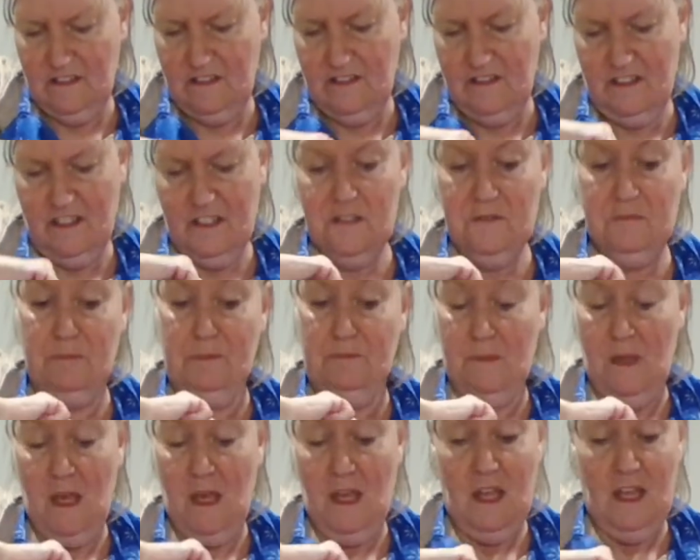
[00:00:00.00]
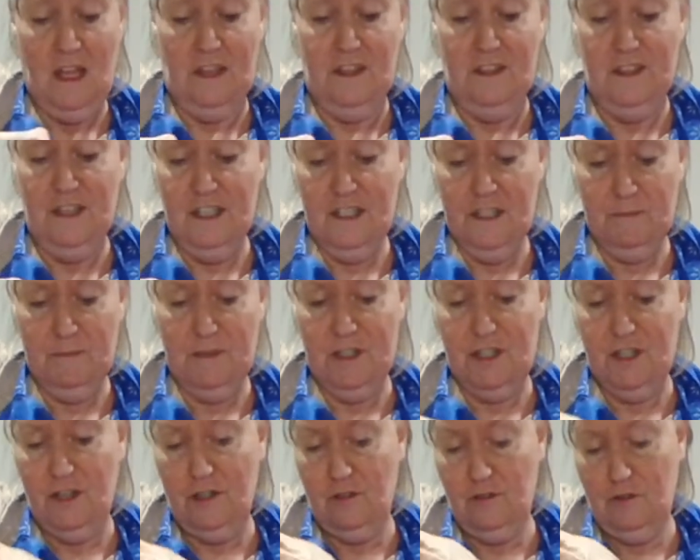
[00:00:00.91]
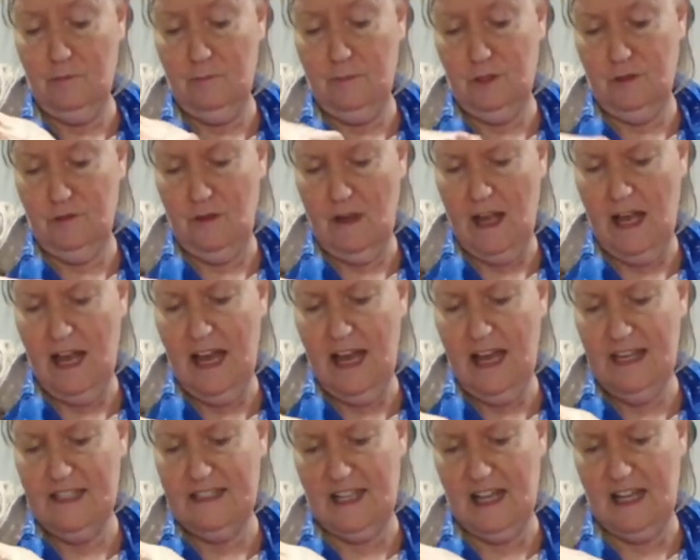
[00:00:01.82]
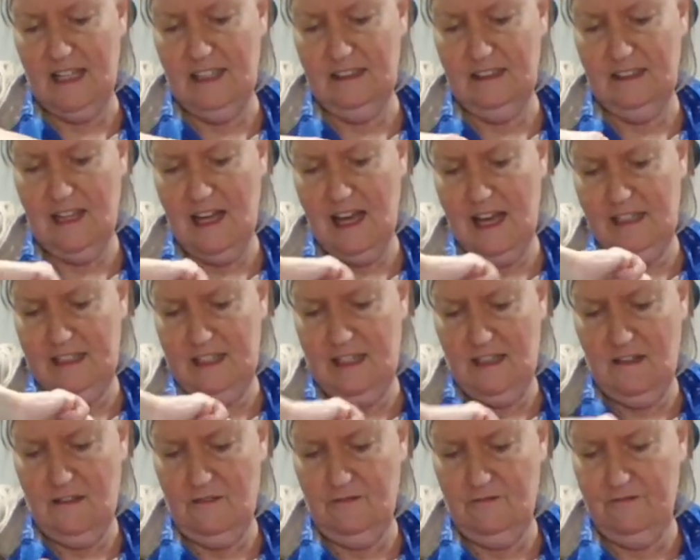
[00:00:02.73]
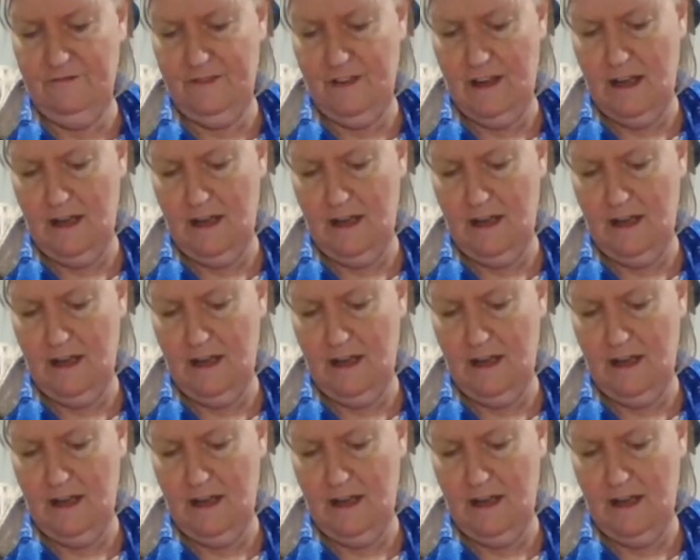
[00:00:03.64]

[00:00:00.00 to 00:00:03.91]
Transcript: This particular blue has a lot of